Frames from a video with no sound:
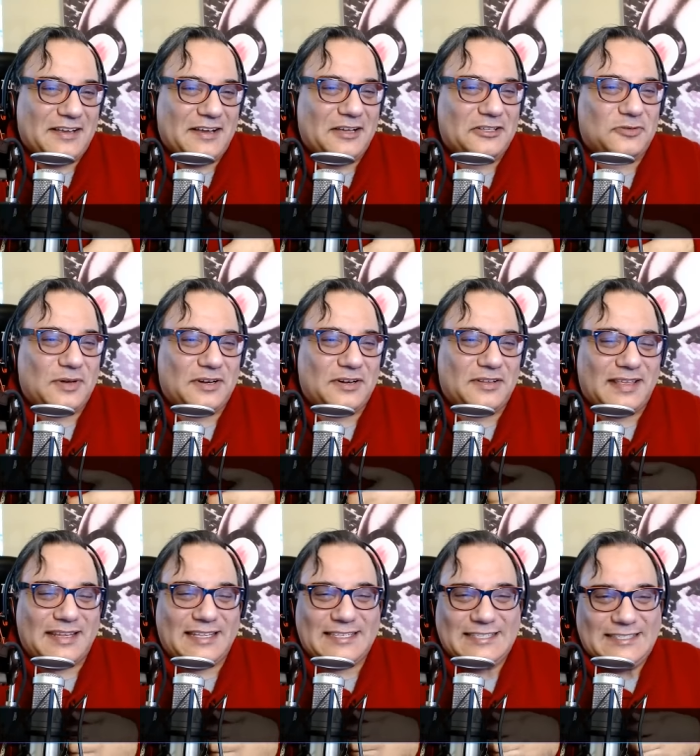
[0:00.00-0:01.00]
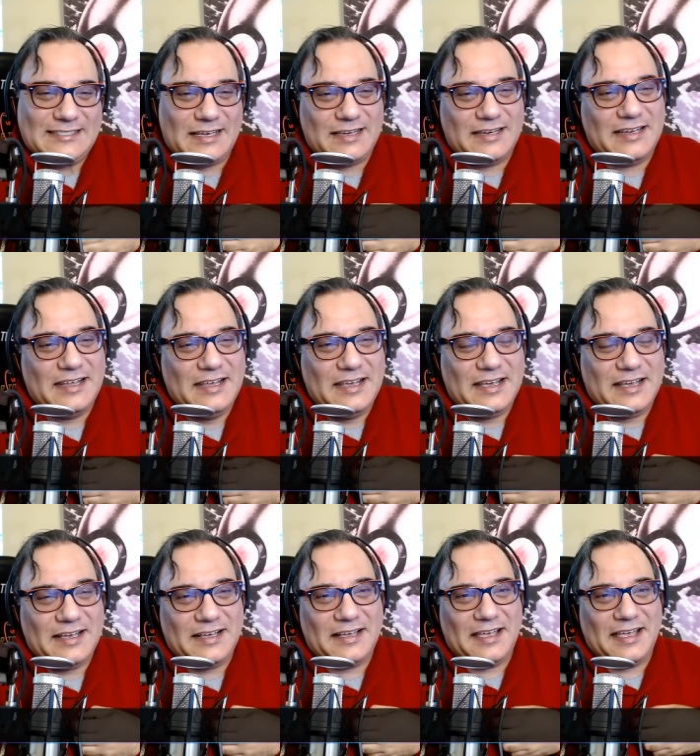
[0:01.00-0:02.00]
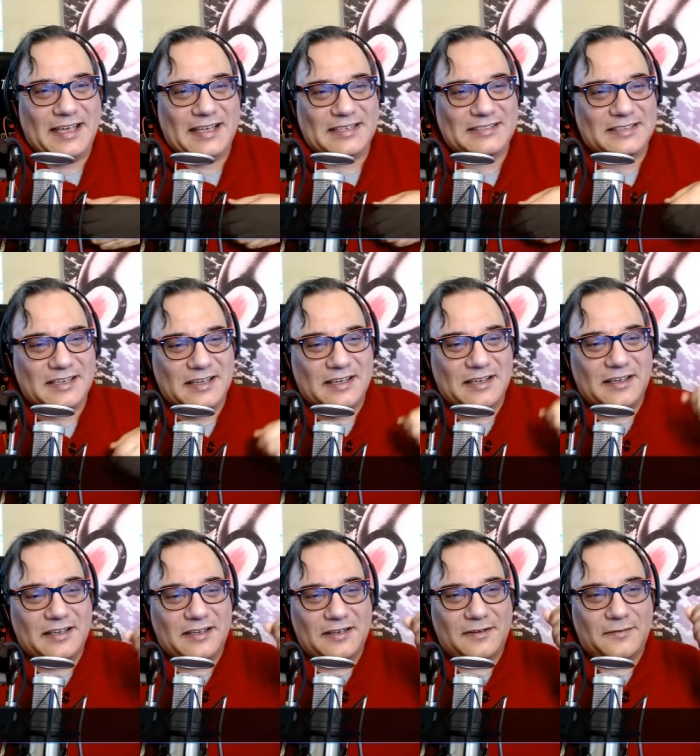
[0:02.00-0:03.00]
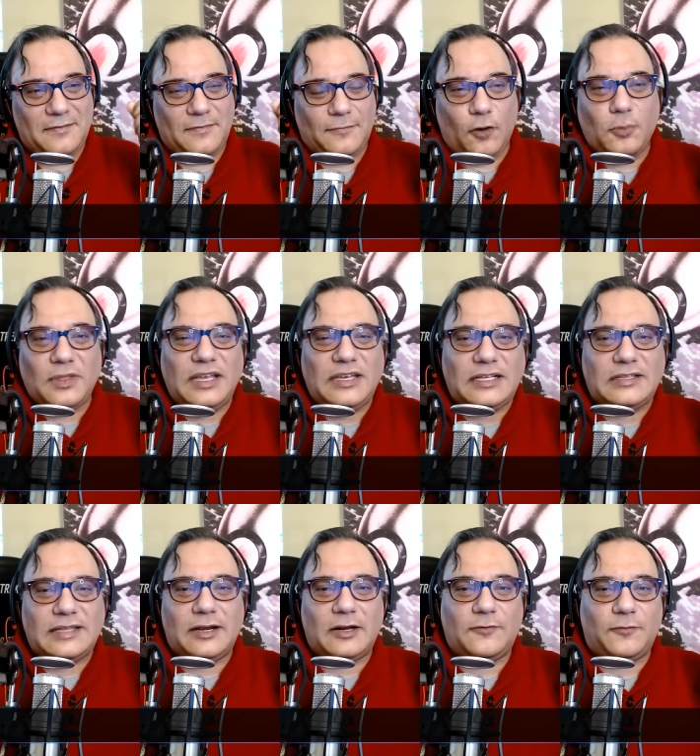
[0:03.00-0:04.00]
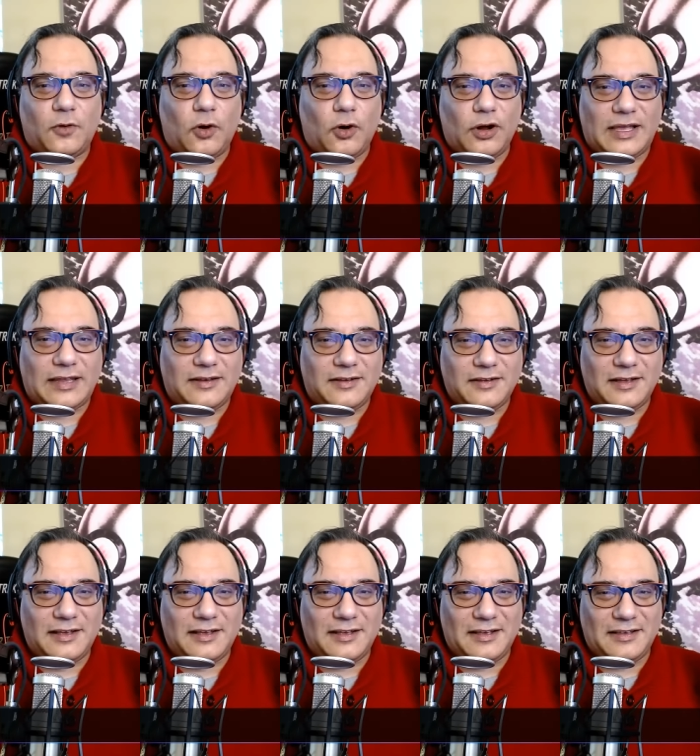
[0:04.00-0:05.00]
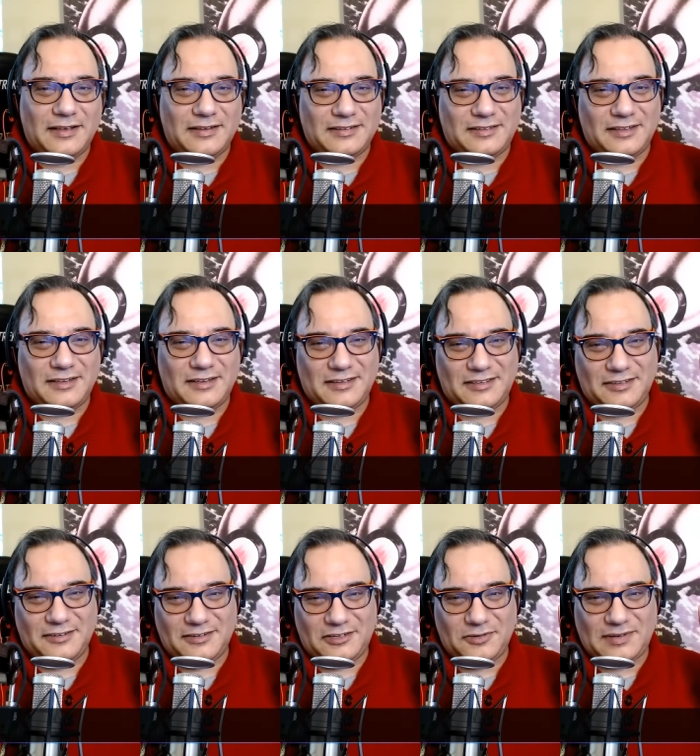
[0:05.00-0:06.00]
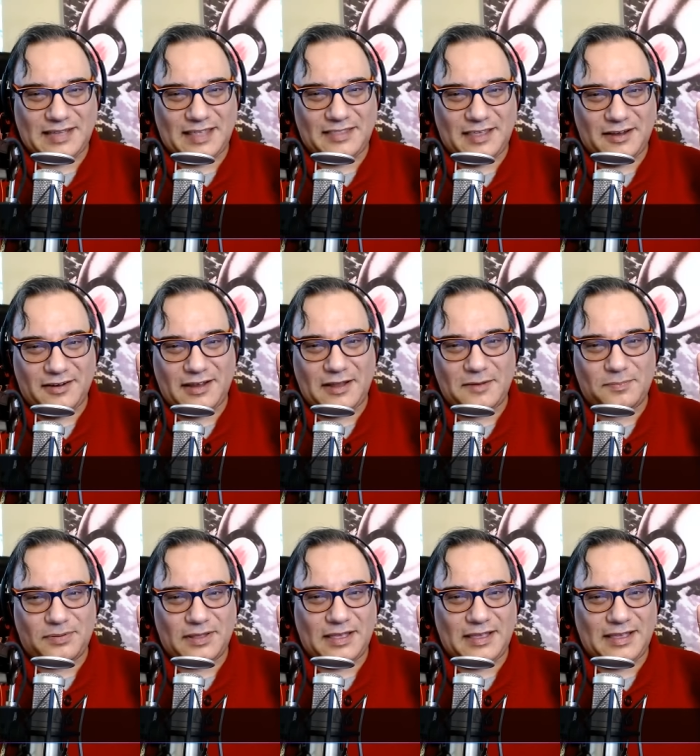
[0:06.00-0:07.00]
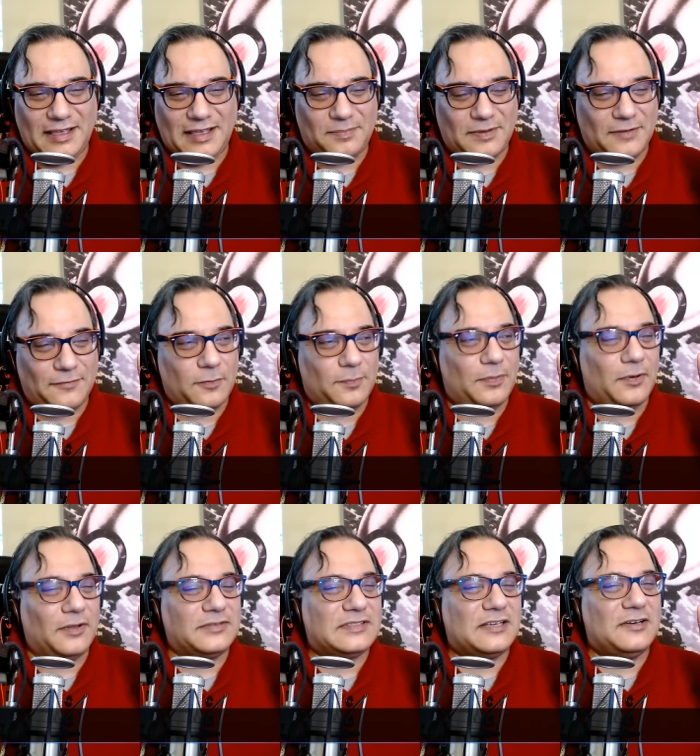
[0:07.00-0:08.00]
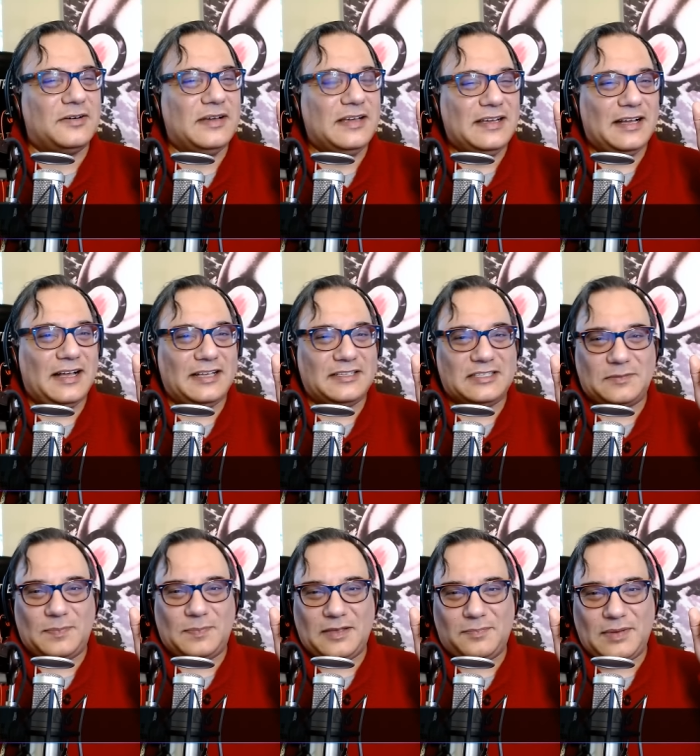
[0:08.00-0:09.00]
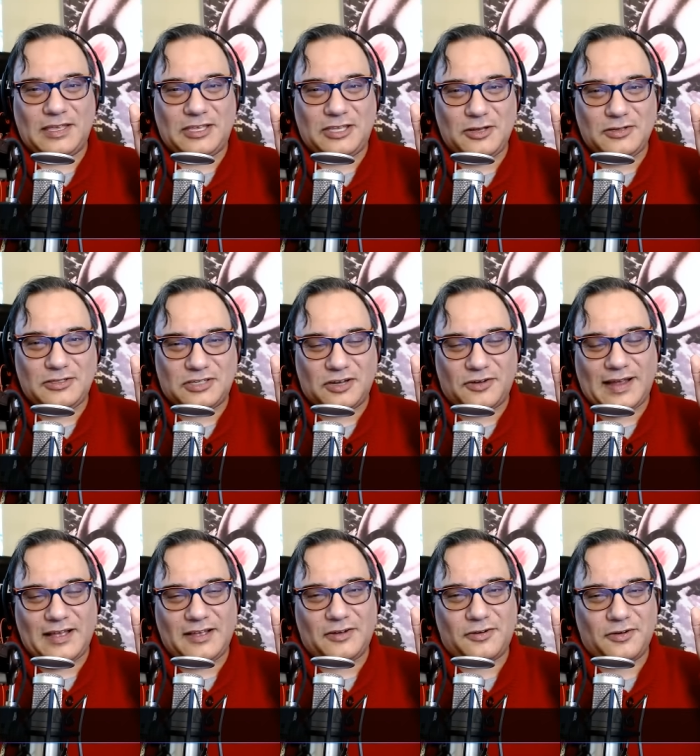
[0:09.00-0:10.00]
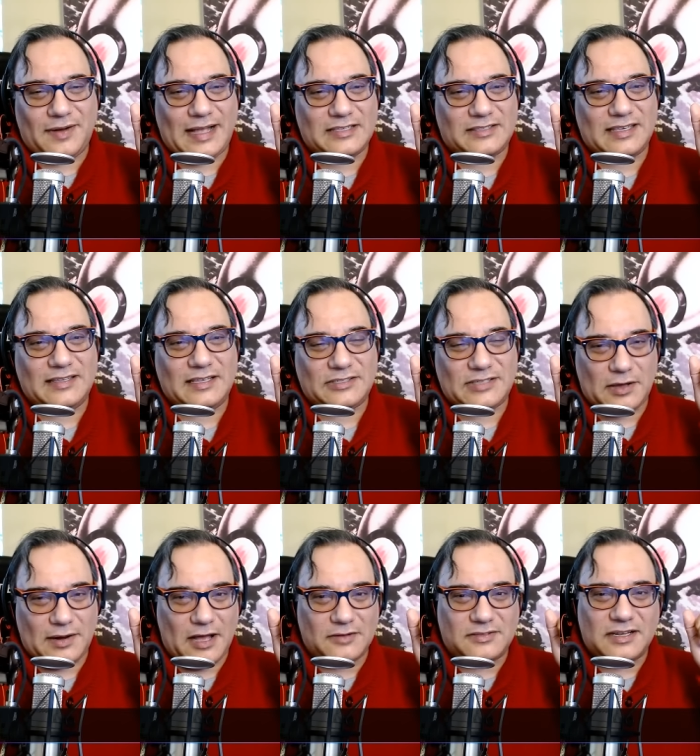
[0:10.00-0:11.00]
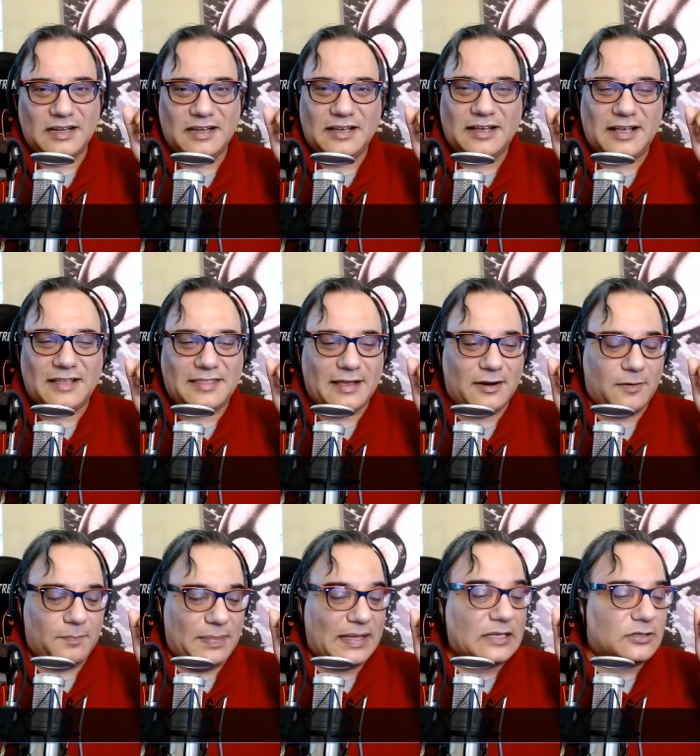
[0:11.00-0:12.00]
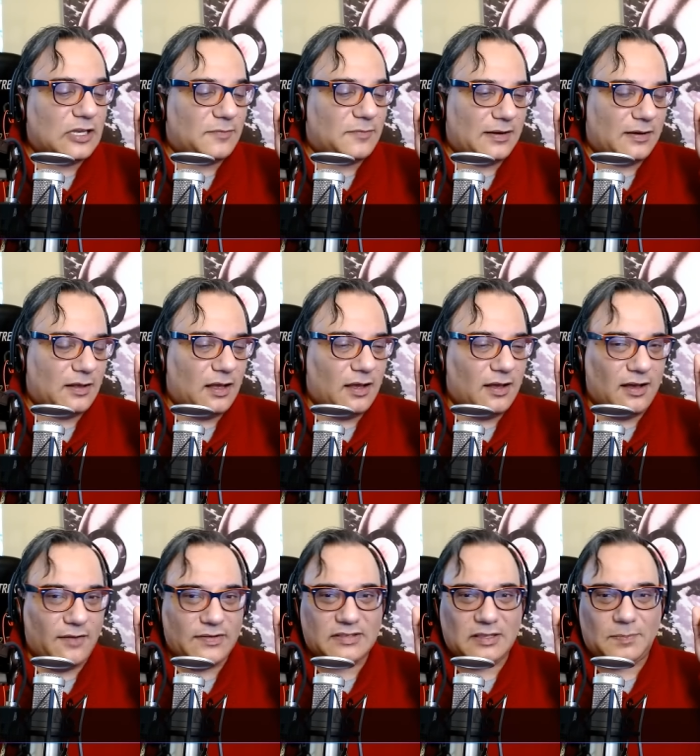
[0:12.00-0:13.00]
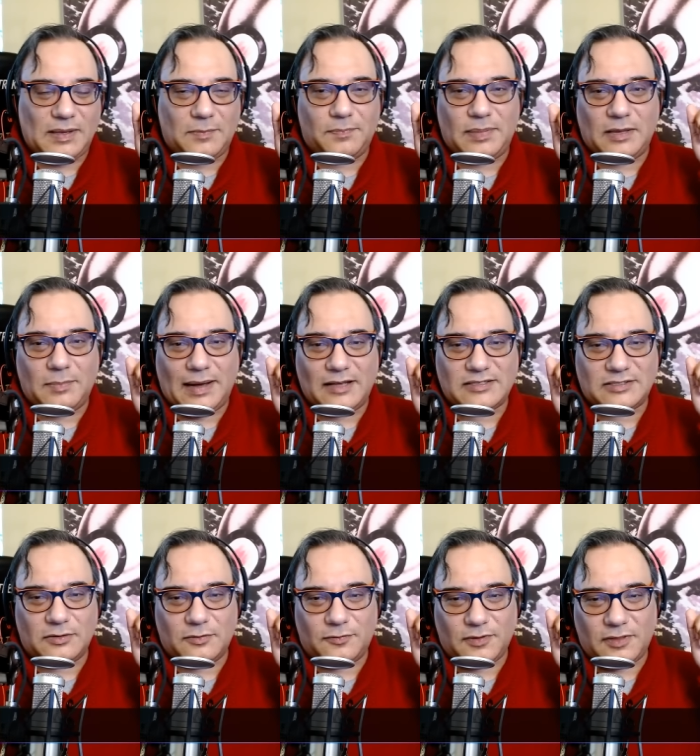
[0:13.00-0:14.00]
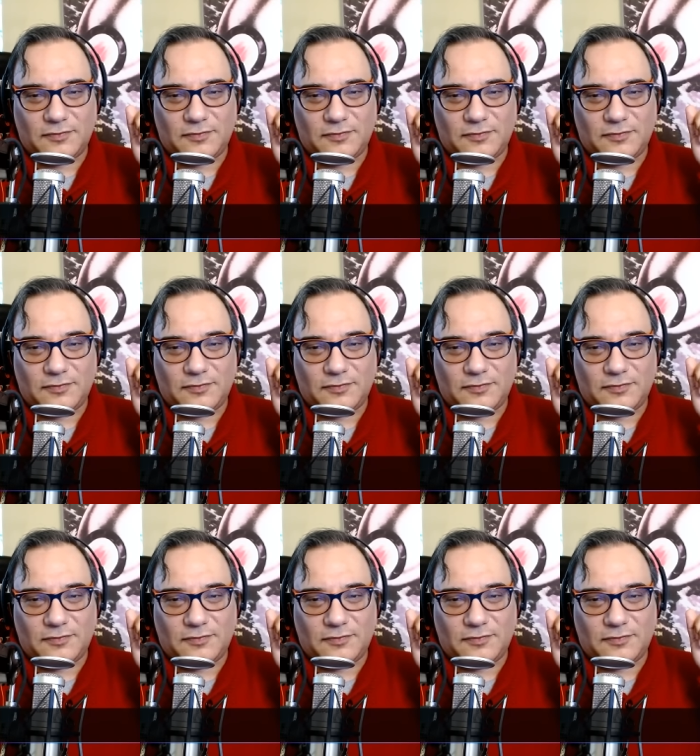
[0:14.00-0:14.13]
Twitter that his son has formally declared for Oregon to attend there and play football. So just a huge congrats and the shout out there. Big achievement, obviously big milestone for the